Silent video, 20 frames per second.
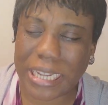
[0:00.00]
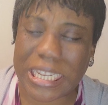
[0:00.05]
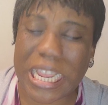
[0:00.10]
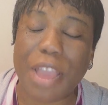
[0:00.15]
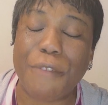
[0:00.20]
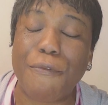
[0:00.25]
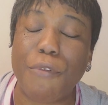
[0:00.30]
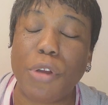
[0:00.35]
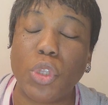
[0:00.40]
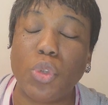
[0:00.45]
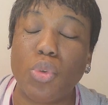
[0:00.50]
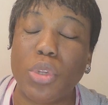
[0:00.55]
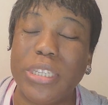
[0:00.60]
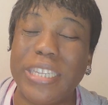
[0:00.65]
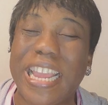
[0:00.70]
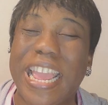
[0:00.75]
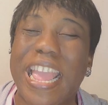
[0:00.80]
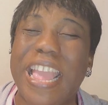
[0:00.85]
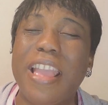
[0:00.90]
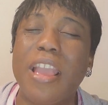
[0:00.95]
and therefore
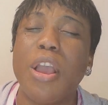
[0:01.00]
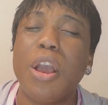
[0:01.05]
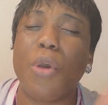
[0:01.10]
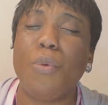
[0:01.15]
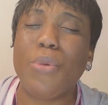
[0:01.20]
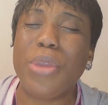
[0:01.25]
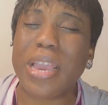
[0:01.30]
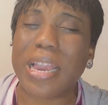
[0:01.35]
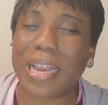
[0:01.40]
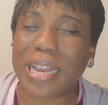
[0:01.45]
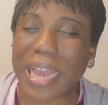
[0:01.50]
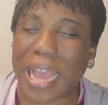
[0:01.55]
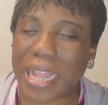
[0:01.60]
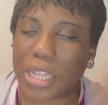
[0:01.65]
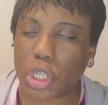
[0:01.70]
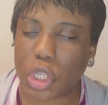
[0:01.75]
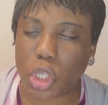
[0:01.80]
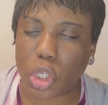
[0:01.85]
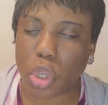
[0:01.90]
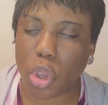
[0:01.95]
today we
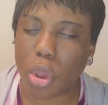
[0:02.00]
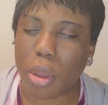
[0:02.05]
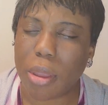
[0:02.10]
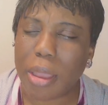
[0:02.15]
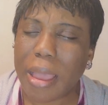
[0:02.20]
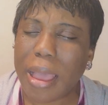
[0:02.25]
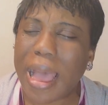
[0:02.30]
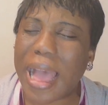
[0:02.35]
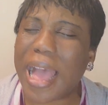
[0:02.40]
cancel